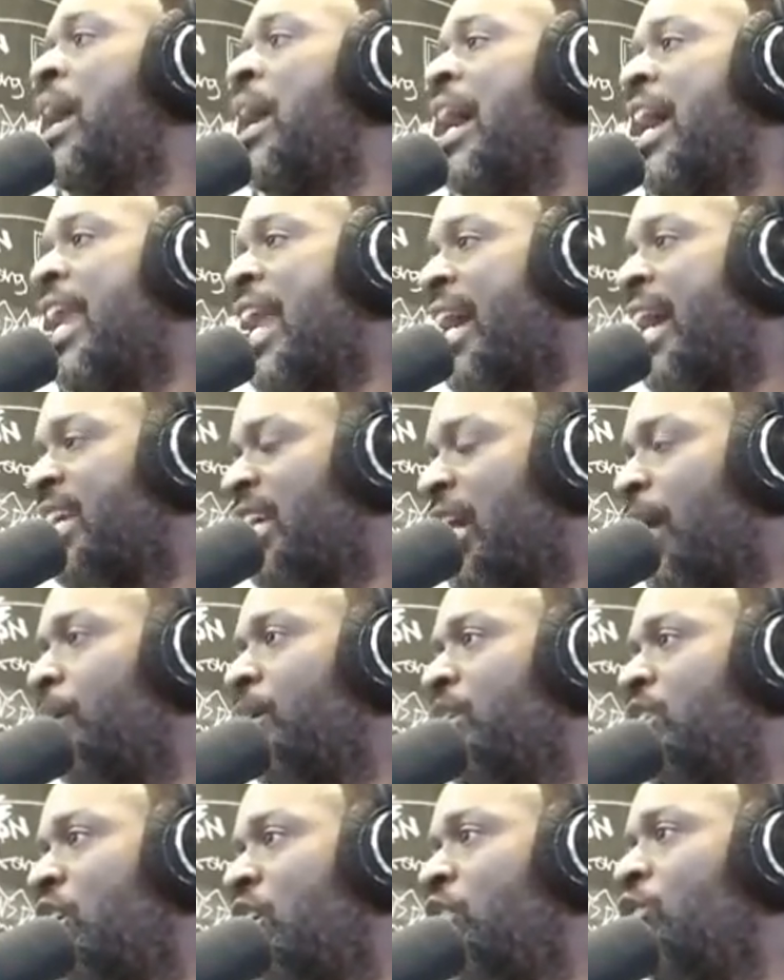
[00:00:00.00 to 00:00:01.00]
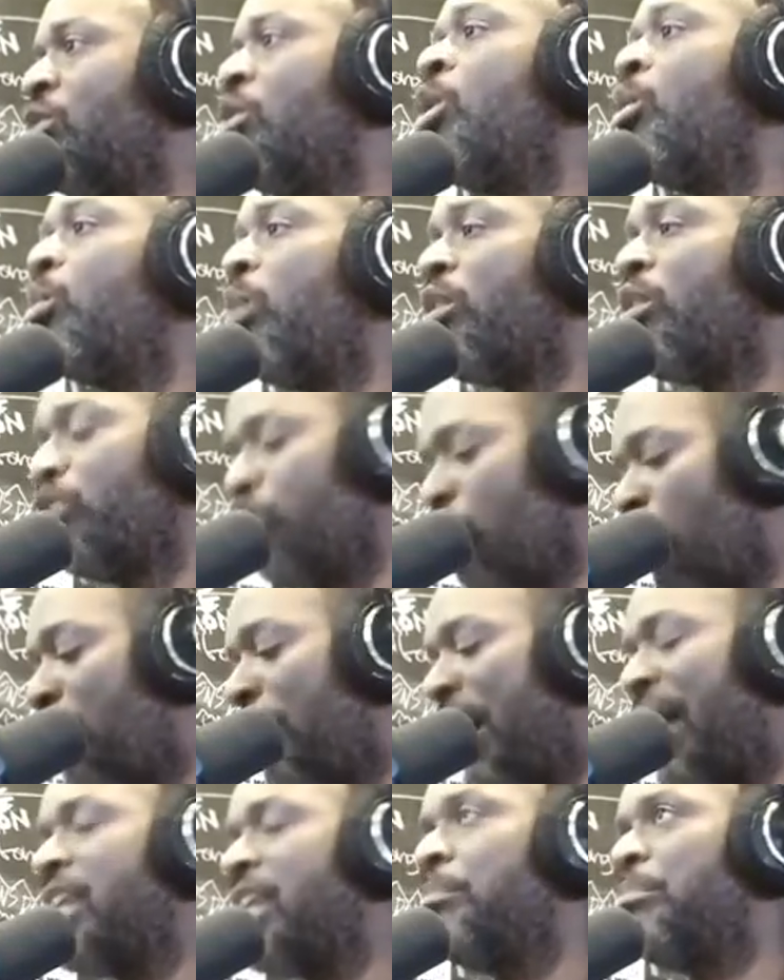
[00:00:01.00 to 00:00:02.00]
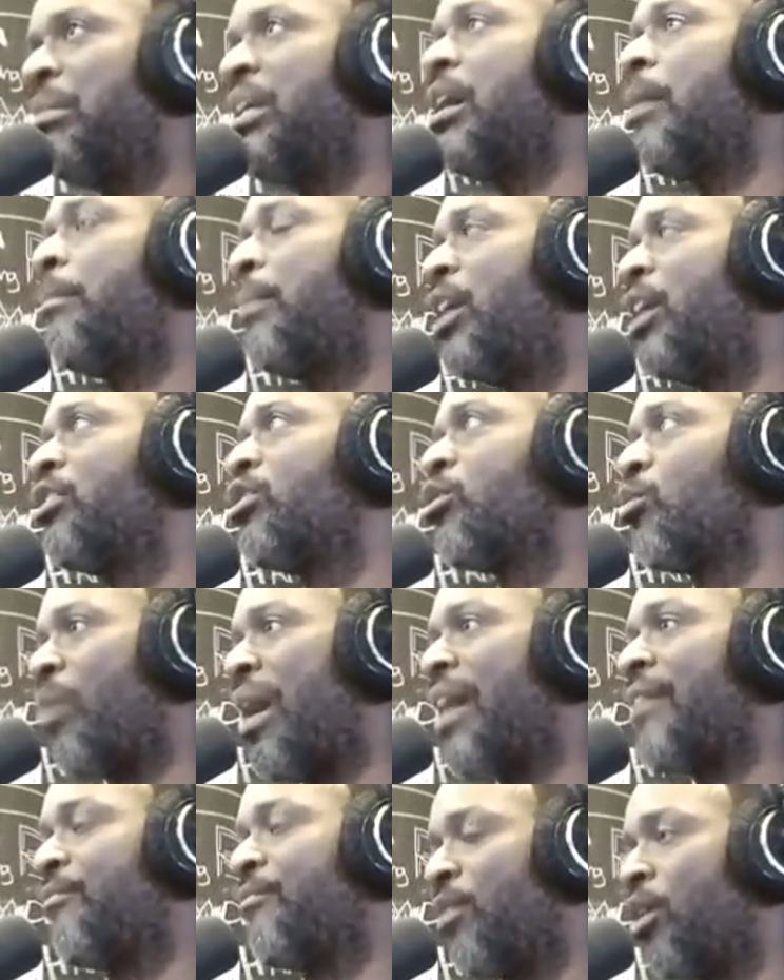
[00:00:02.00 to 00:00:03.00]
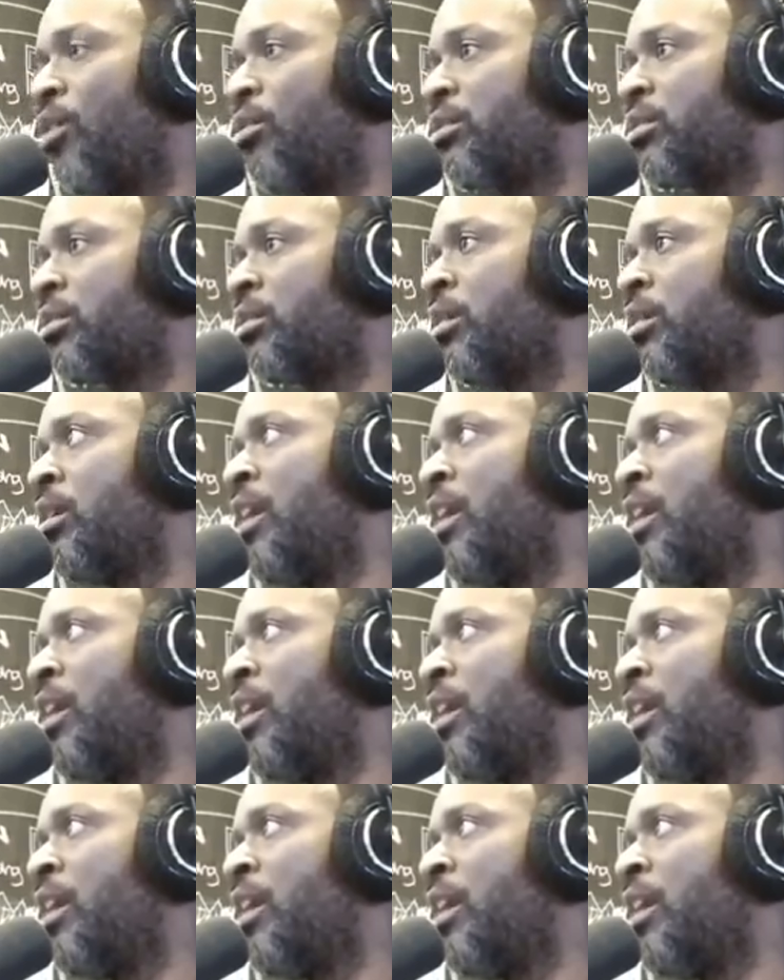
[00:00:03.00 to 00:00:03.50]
And I guarantee you, won't nobody be up under white folks